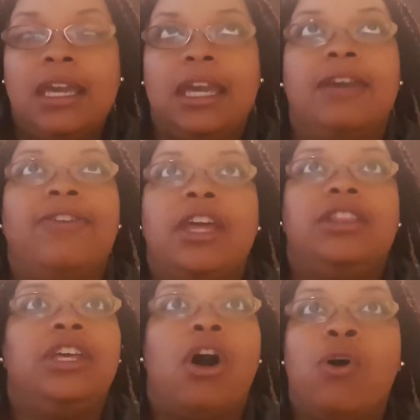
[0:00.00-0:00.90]
If
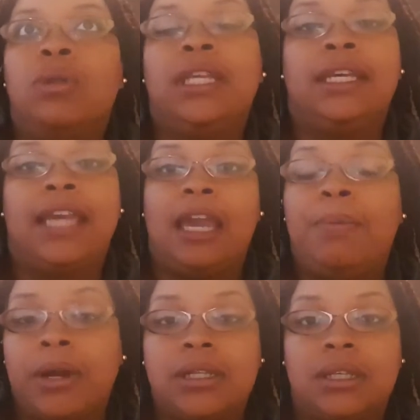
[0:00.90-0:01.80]
the only gay
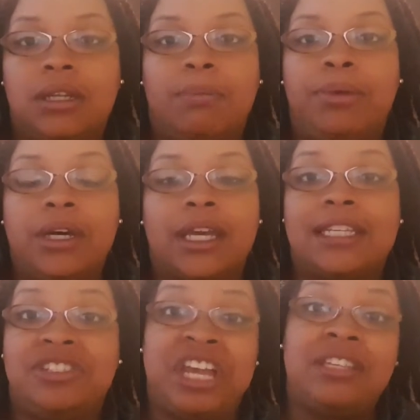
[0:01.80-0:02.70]
person in a book
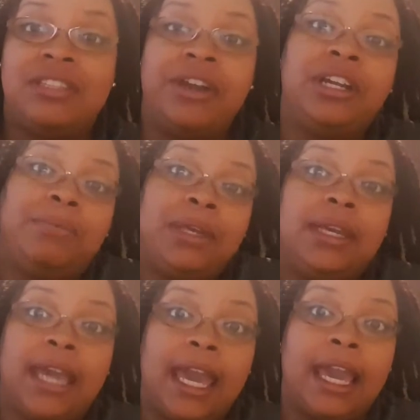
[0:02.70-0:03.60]
is just there to be
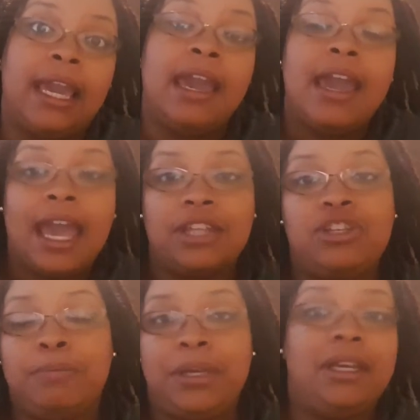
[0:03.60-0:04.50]
gay and
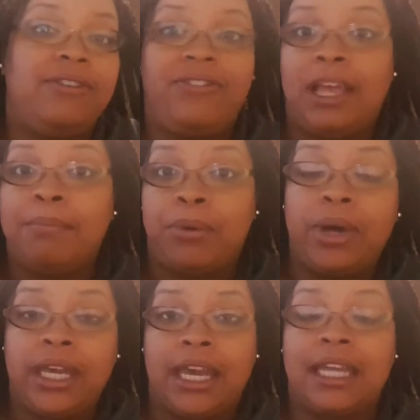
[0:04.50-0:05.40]
to be
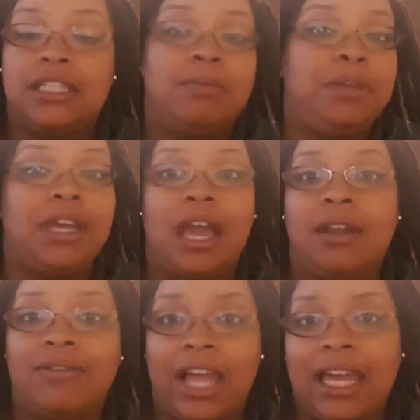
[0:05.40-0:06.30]
flamboyant and to be kind
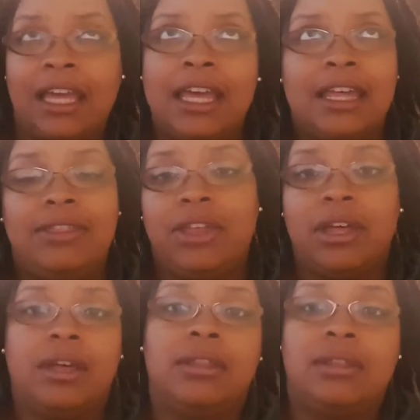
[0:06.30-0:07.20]
of like
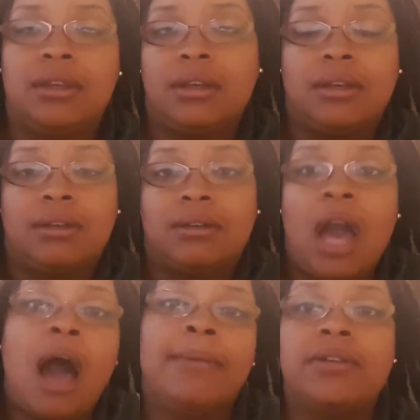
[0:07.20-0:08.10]
the
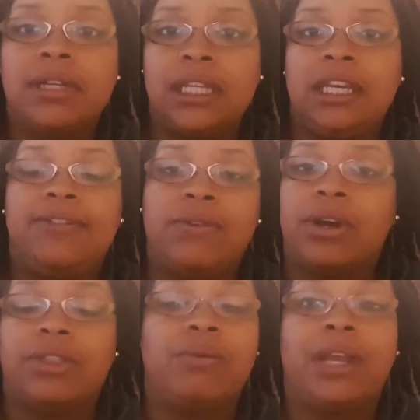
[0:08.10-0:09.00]
comic relief
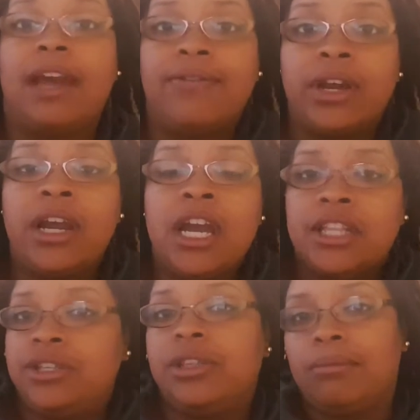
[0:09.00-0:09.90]
or the whatever
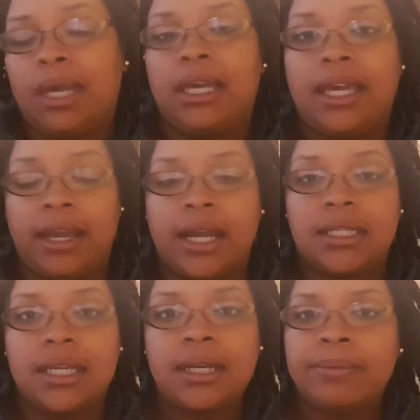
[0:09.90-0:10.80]
to the main
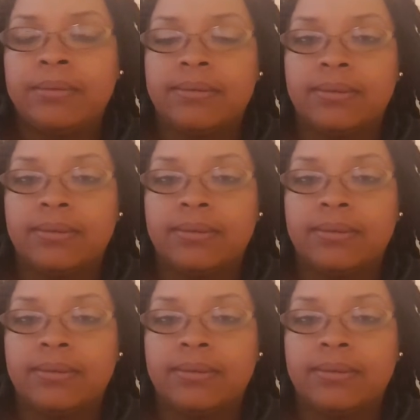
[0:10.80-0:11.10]
character,